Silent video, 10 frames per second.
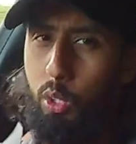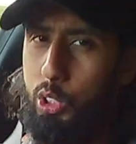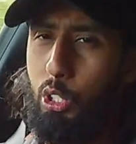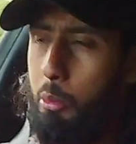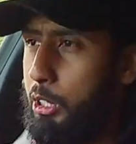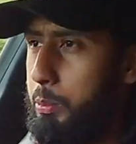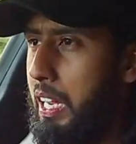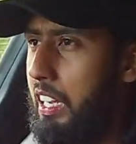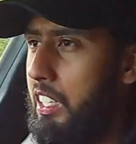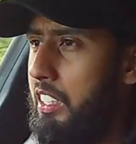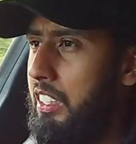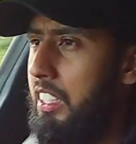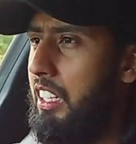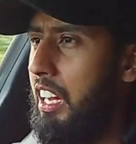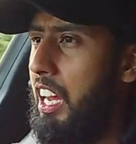so much better.
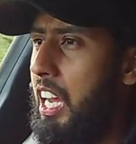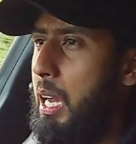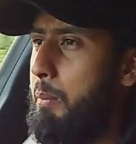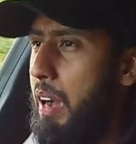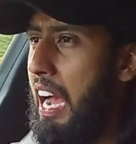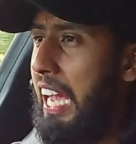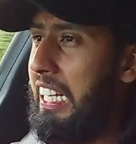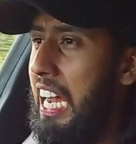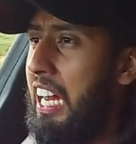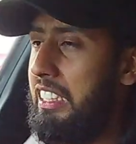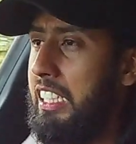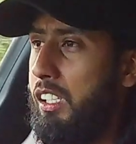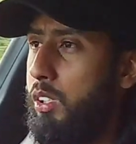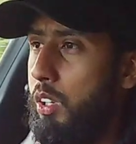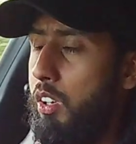I can't tell
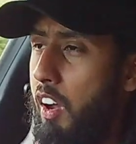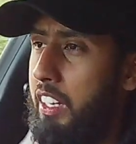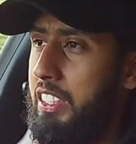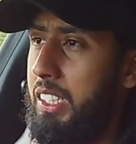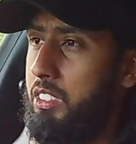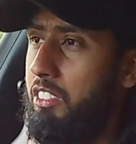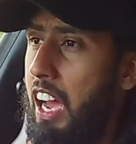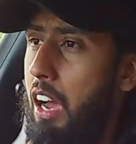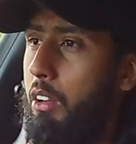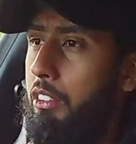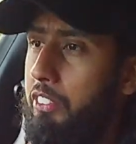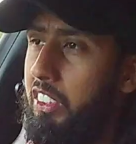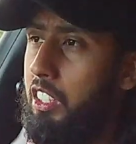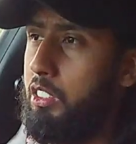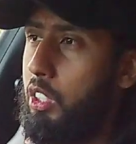you a lot in terms of how it feels,